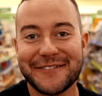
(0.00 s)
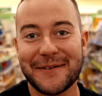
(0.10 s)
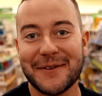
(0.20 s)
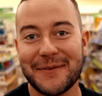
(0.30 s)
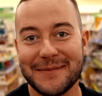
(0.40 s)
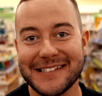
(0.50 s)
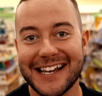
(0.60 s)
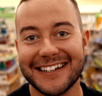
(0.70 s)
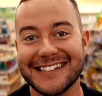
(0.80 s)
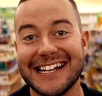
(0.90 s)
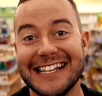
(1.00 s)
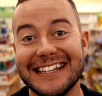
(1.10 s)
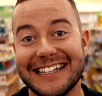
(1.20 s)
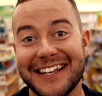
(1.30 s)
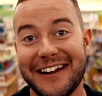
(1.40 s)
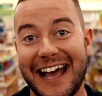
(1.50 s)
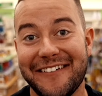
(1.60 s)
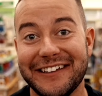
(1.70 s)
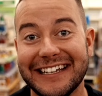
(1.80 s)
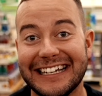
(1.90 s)
from the website because I didn't think they would have
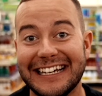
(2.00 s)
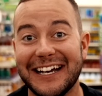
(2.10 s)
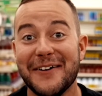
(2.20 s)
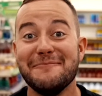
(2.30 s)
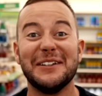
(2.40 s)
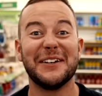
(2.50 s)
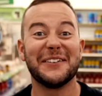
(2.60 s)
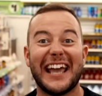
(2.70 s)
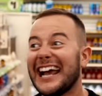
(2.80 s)
it. But look what they